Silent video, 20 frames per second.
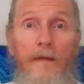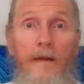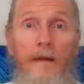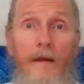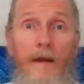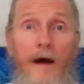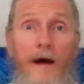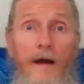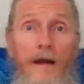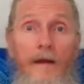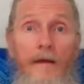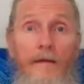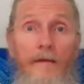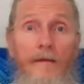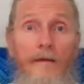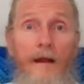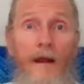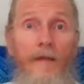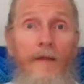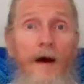
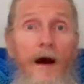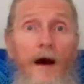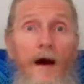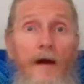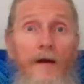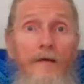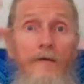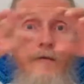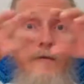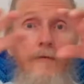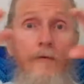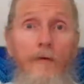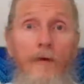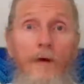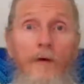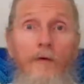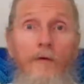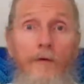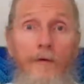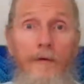Nine on the higher
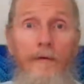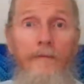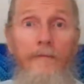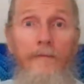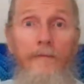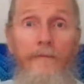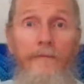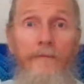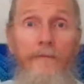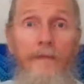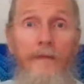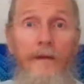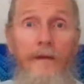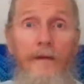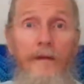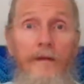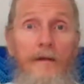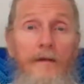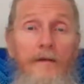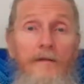row
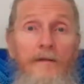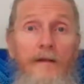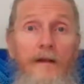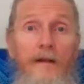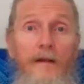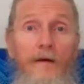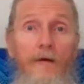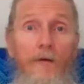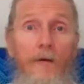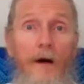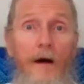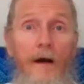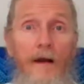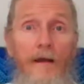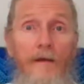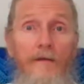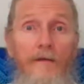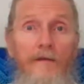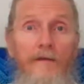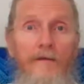is Eloi,
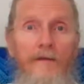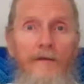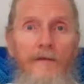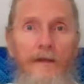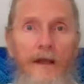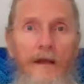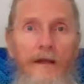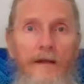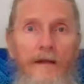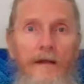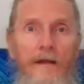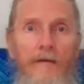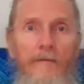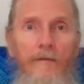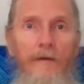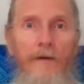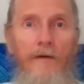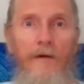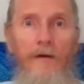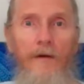the sustaining of
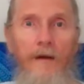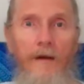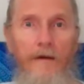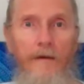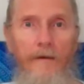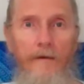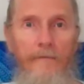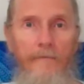the good.